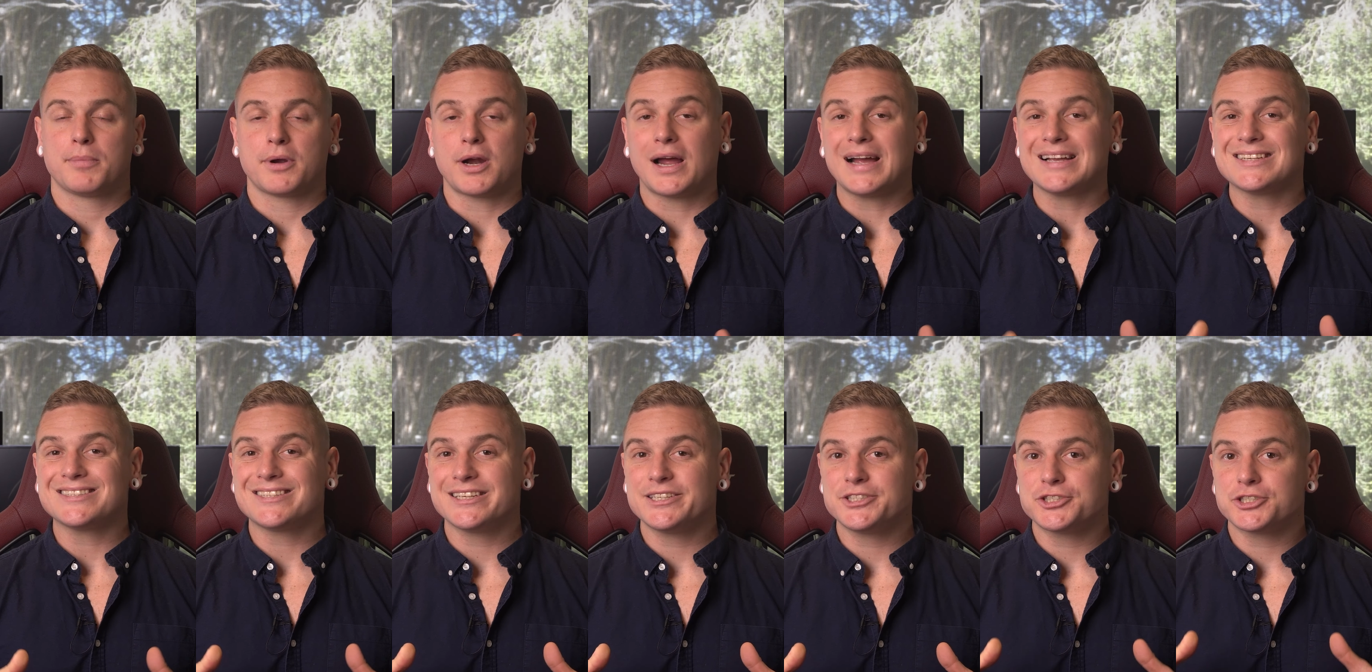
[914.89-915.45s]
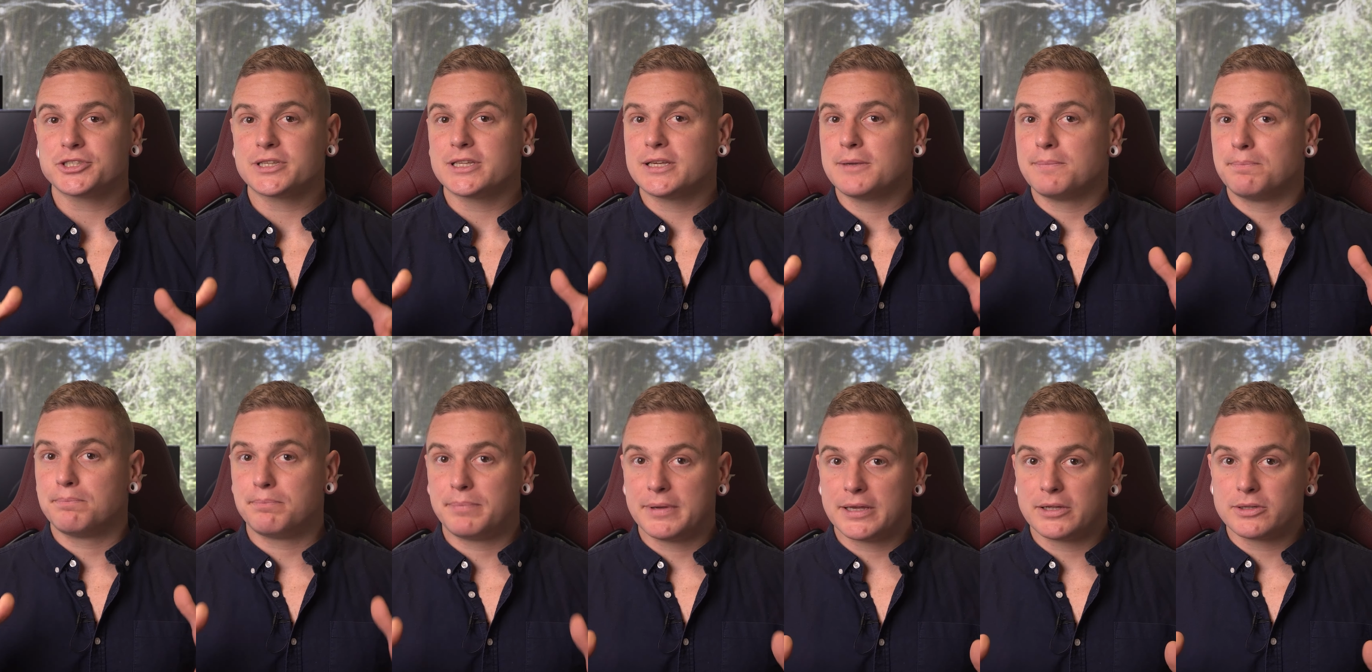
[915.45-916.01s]
But I essentially
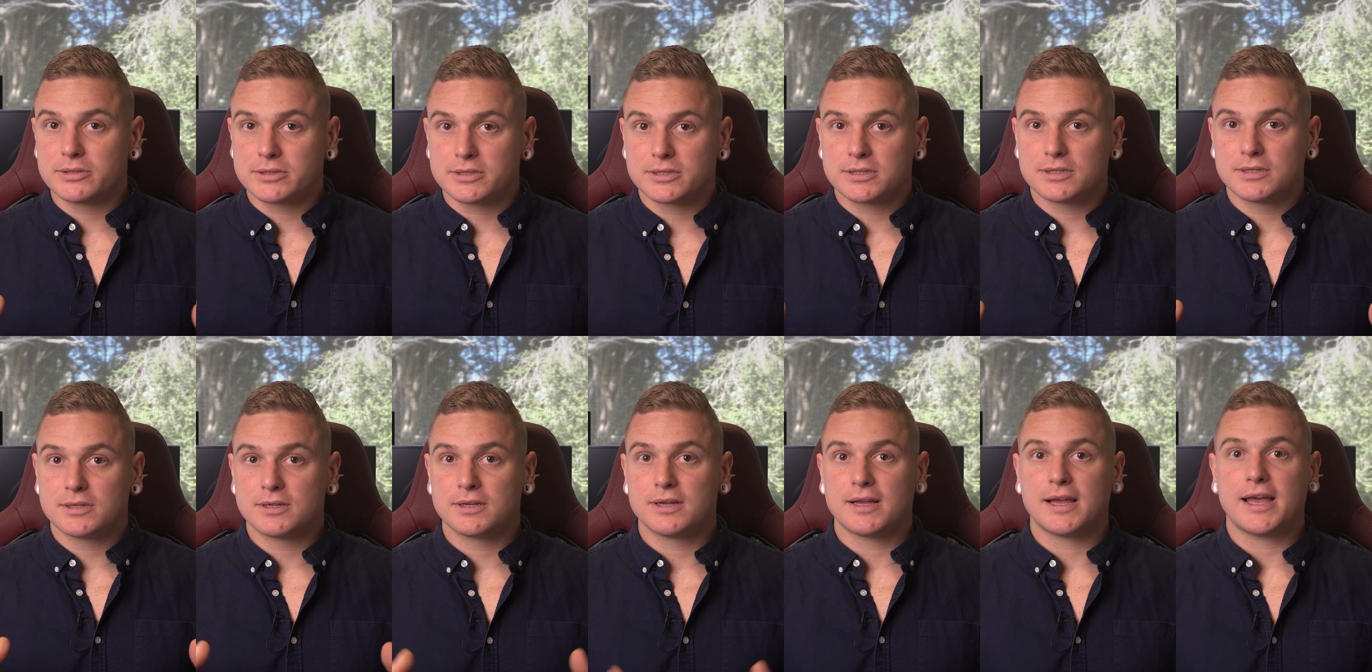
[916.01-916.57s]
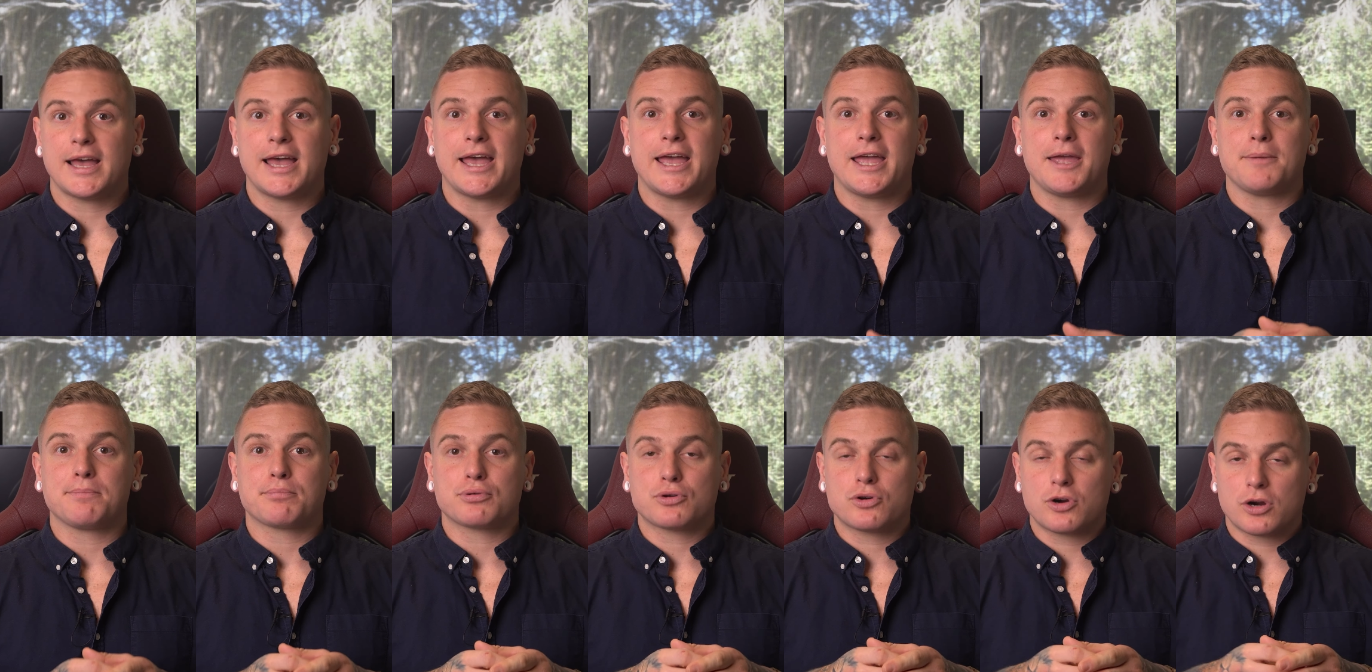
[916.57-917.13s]
built
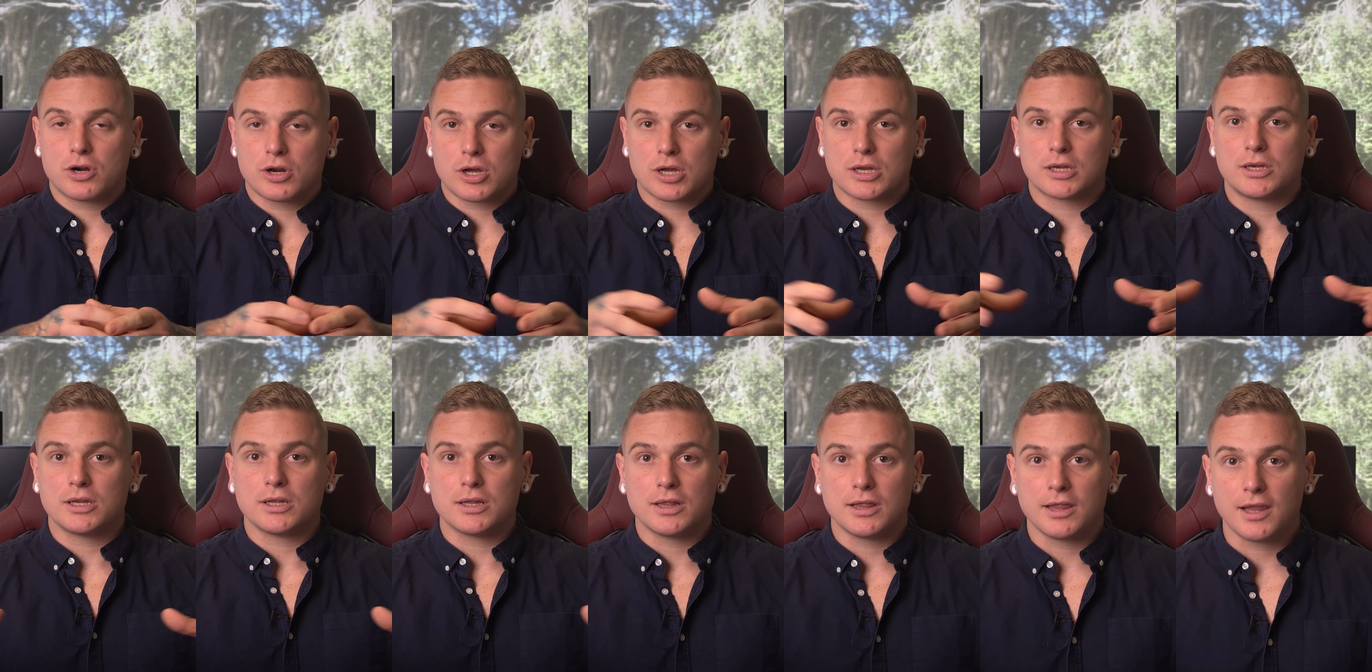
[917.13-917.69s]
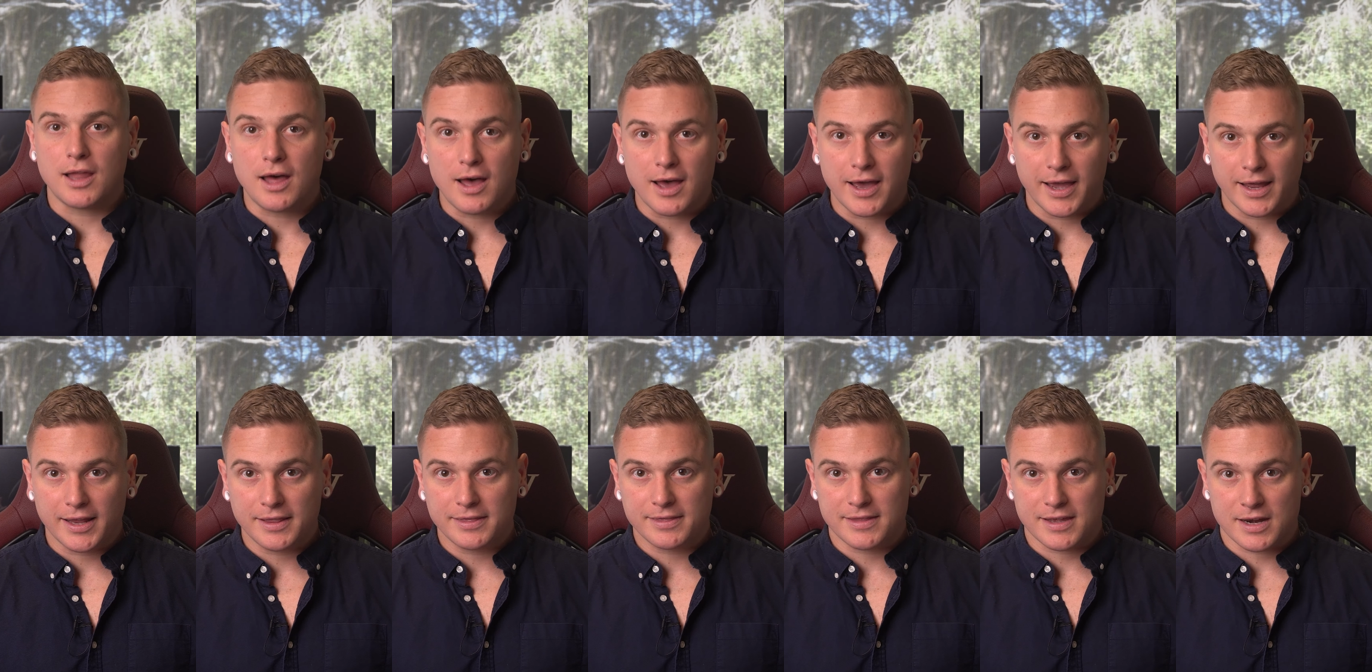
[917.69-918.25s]
a product
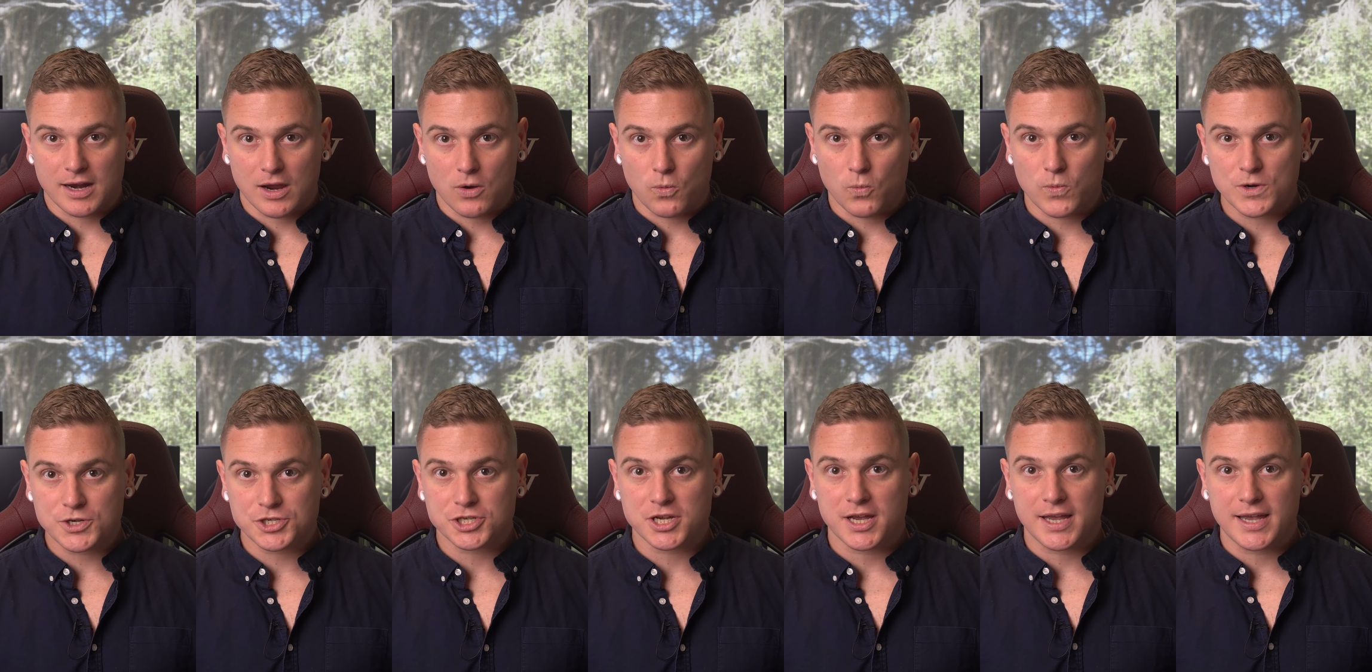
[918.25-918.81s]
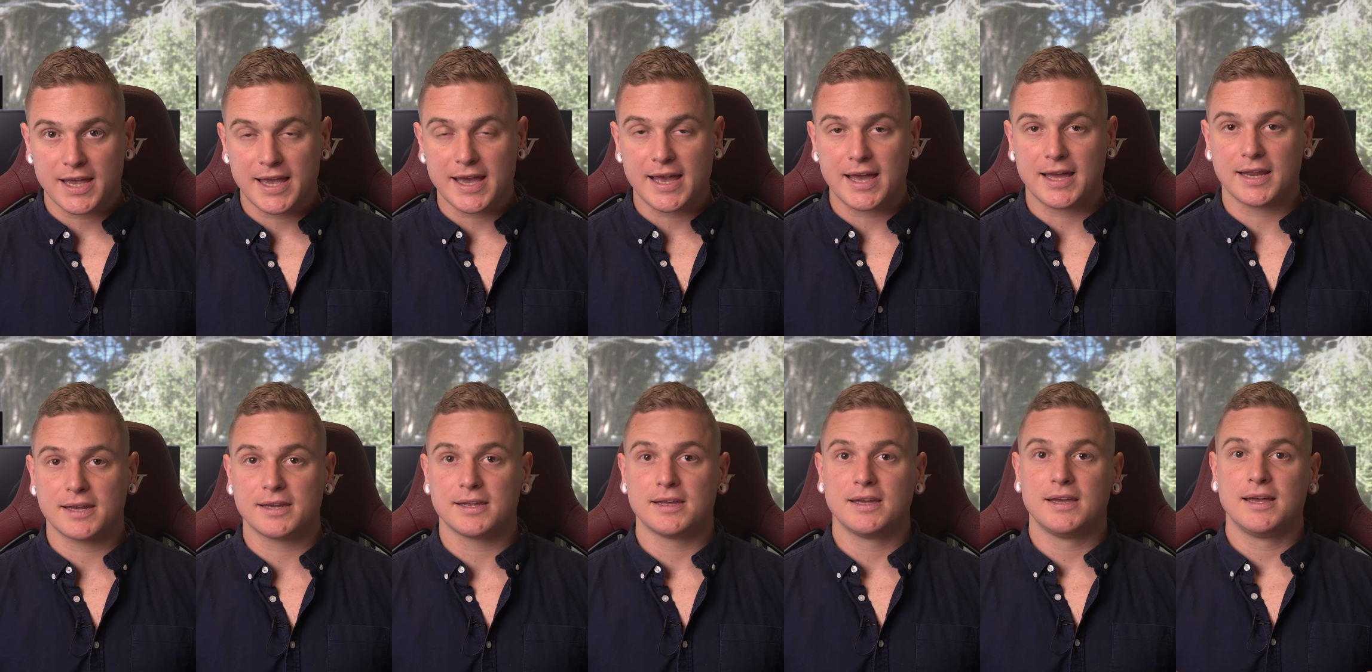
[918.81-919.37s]
line that I wish I
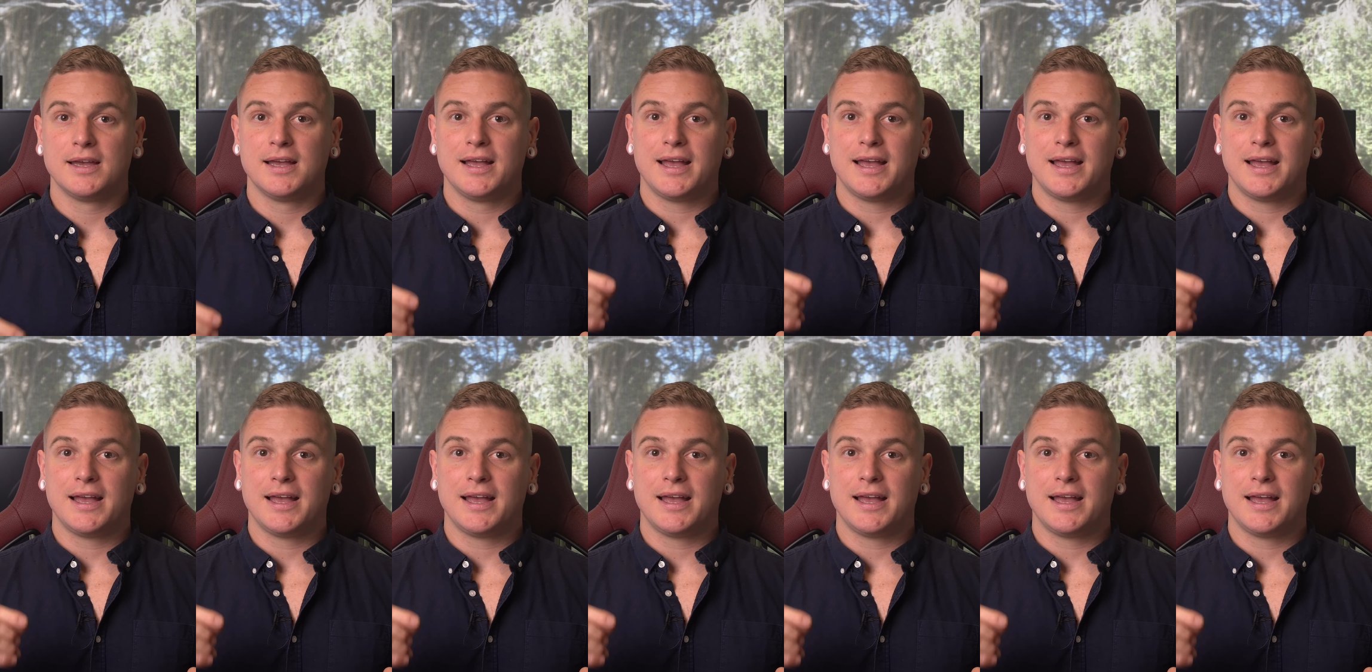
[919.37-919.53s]
had,